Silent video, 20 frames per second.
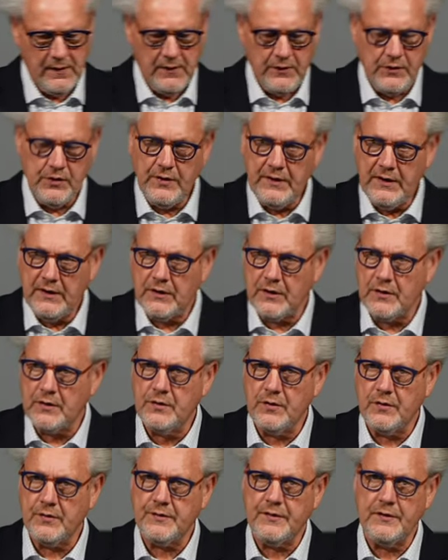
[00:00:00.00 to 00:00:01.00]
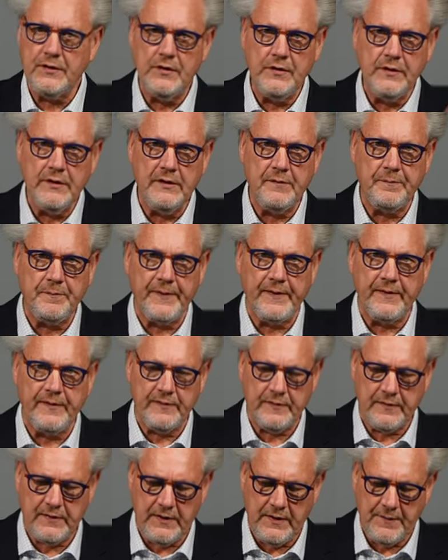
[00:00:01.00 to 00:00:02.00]
You need a doctor. You need
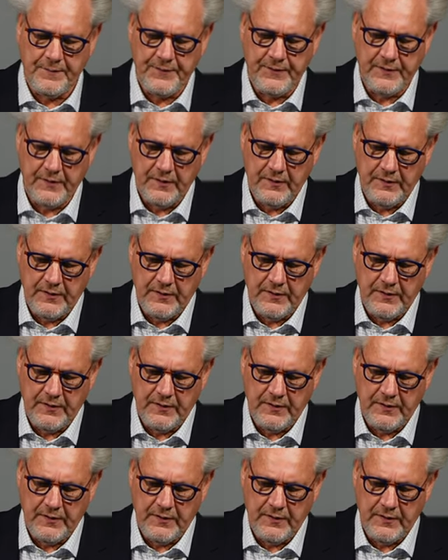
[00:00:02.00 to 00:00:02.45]
prescriptions.